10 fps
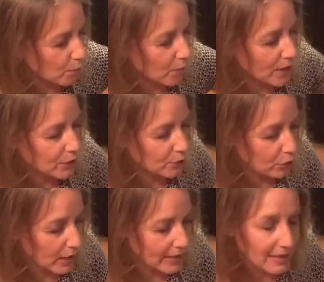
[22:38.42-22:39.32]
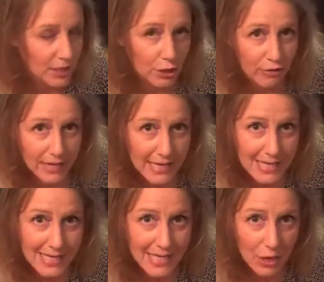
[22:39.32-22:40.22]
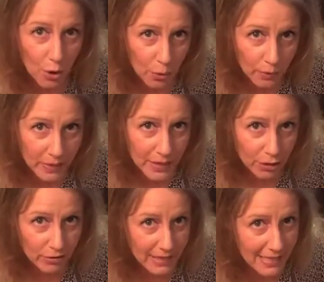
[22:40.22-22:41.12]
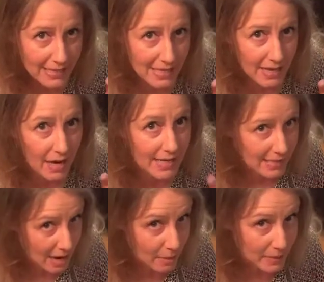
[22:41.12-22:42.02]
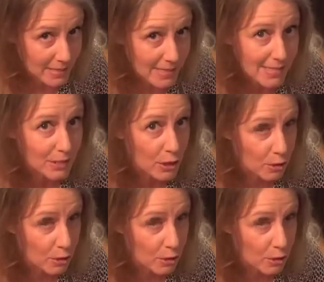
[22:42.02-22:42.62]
when you look at the ingredients, the only ingredients is almonds, no